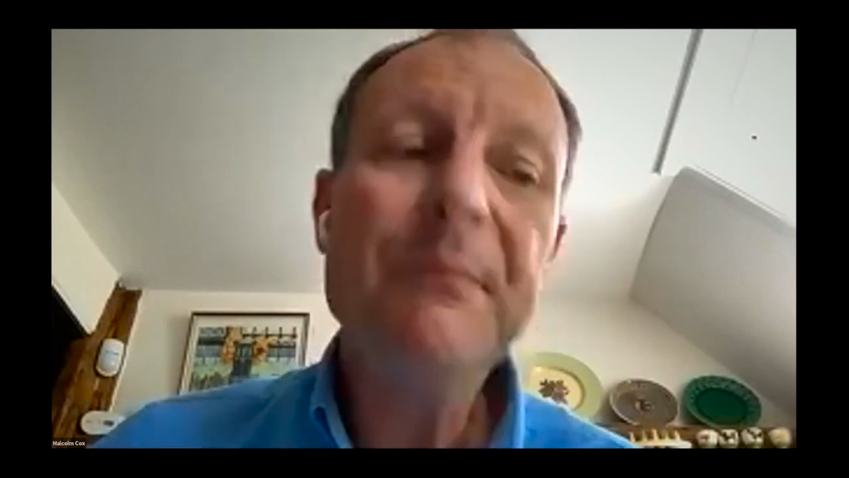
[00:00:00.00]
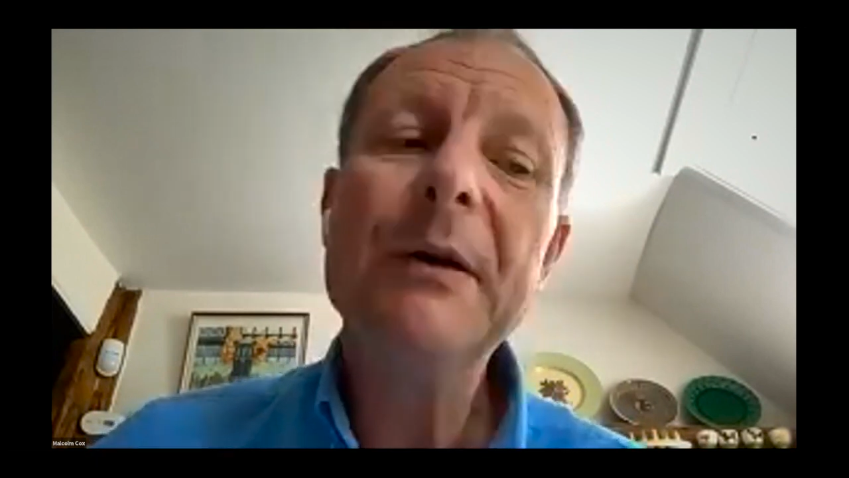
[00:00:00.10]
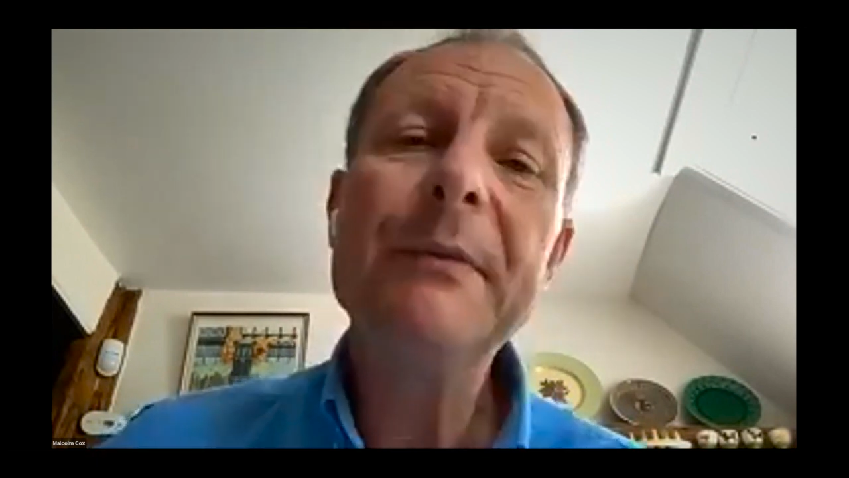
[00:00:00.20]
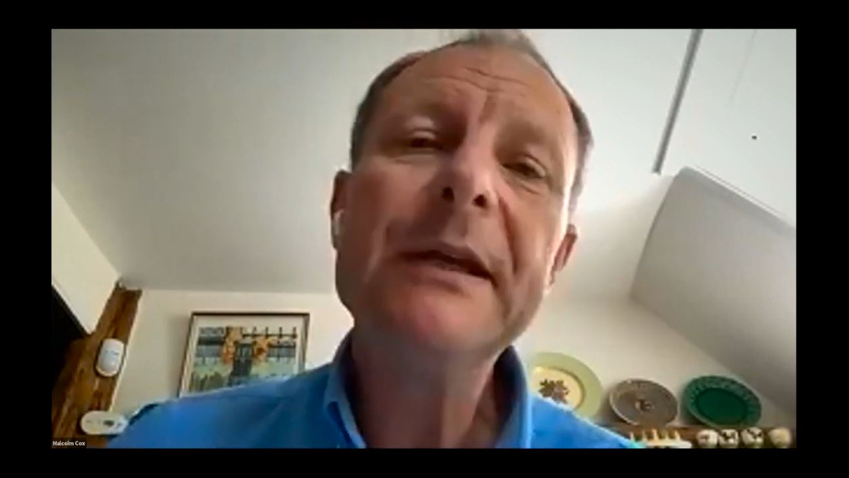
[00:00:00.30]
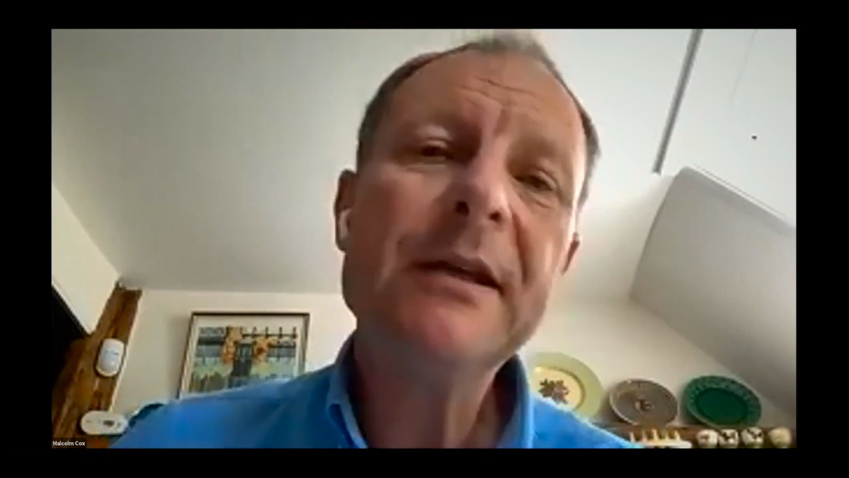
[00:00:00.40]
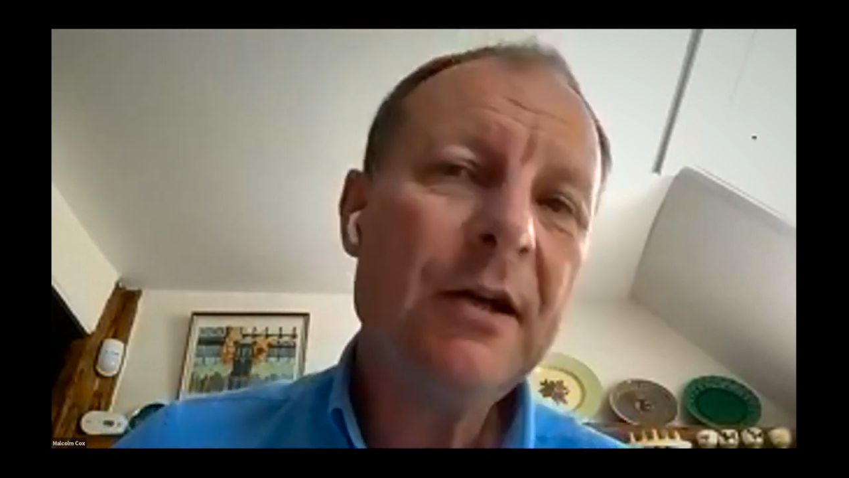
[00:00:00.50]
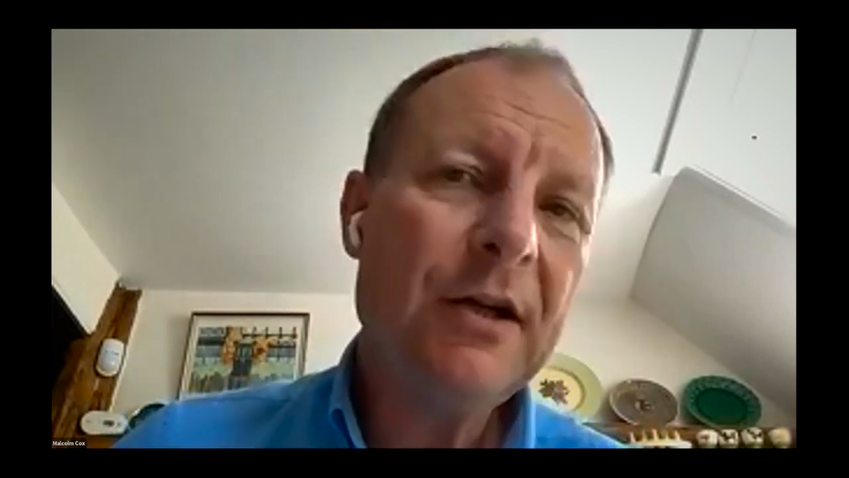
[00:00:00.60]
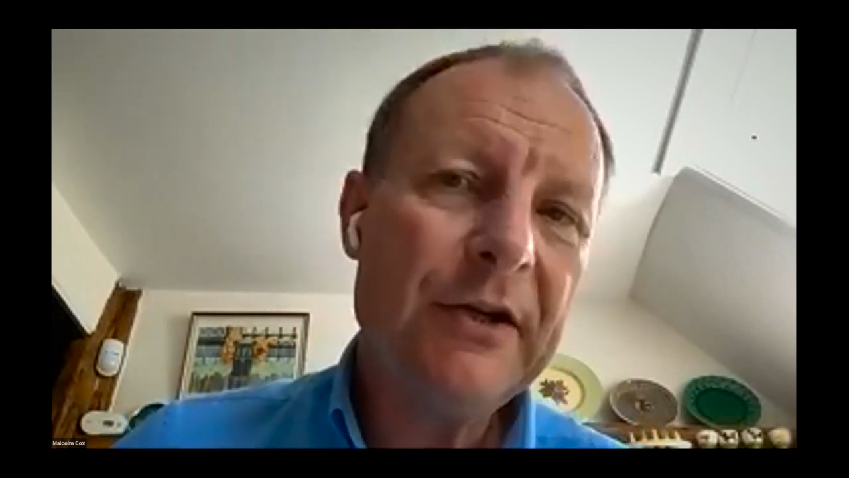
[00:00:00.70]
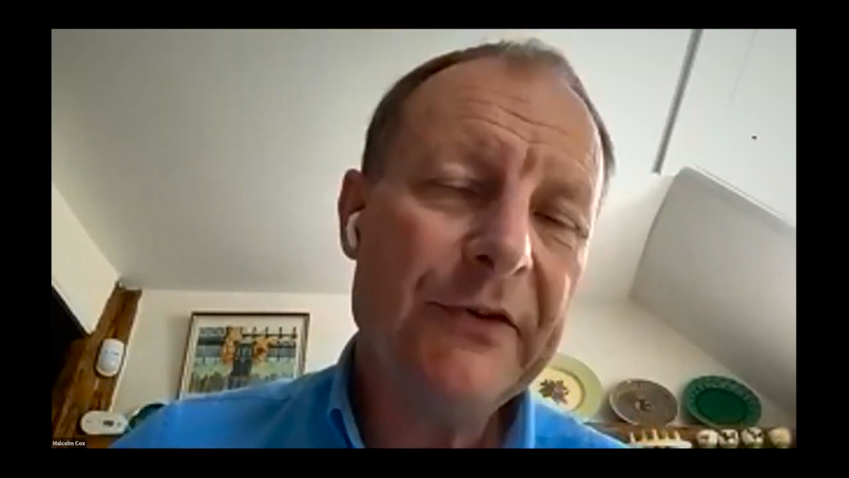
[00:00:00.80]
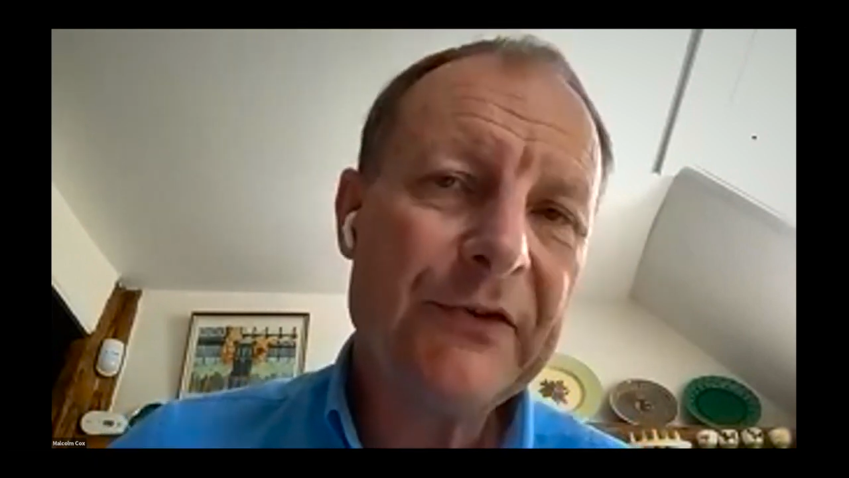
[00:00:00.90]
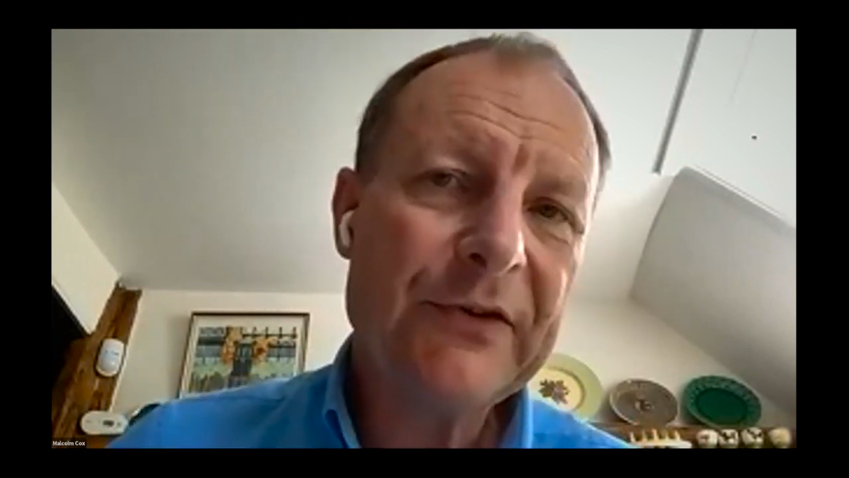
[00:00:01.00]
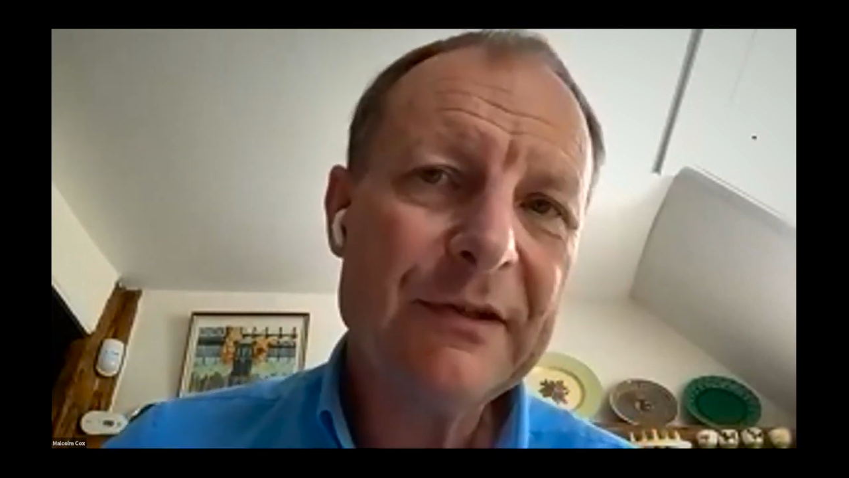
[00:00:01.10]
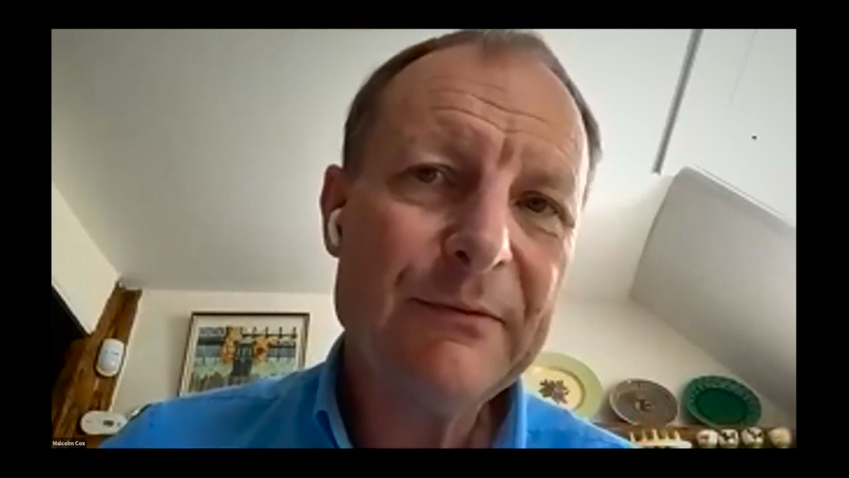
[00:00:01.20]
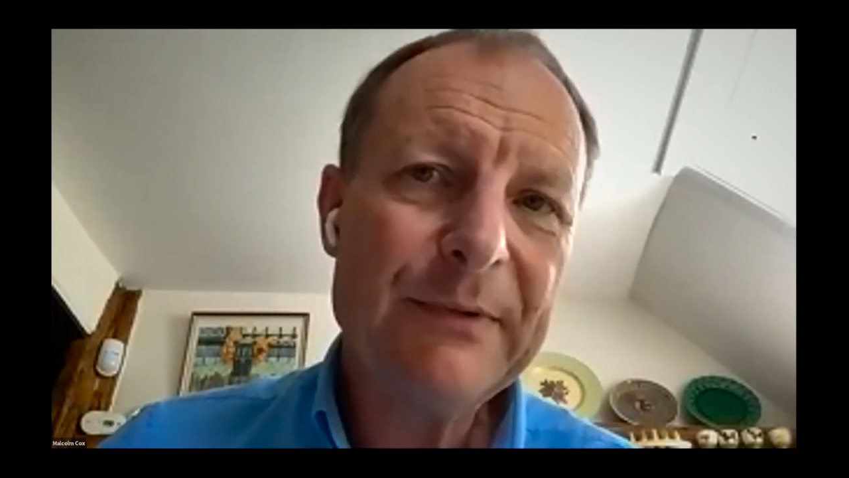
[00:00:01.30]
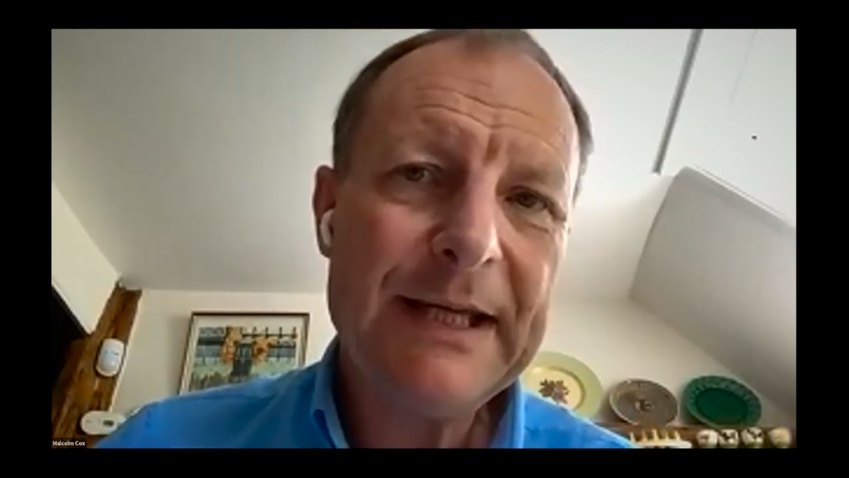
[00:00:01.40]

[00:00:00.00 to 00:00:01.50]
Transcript: But because we